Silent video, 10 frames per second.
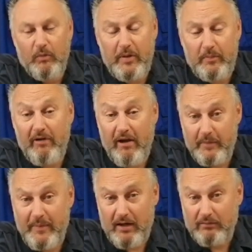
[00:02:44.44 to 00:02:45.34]
Well, people are
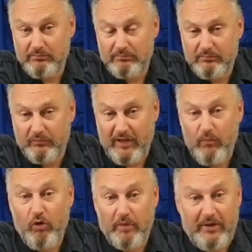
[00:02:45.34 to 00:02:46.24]
out and about
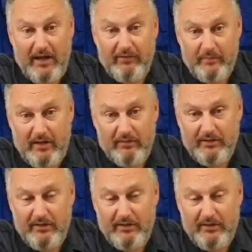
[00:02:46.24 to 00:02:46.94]
they want to be out and about.